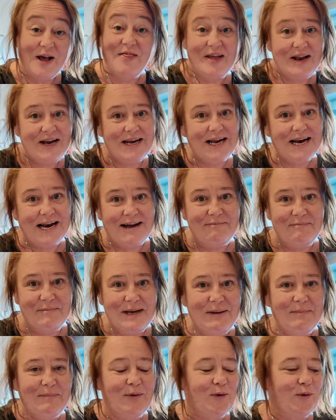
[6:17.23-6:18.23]
and then you're going to have
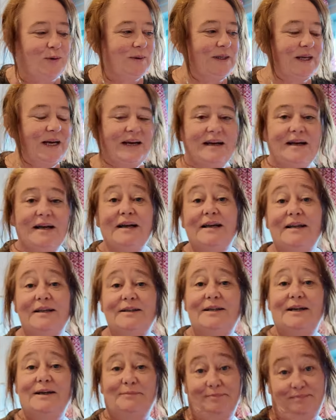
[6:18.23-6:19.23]
meatballs.
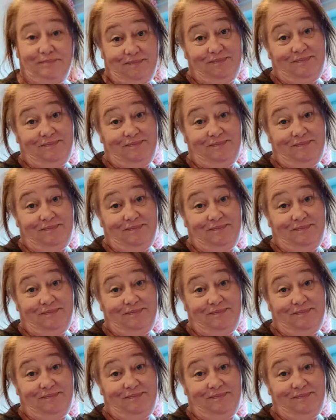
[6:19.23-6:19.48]
So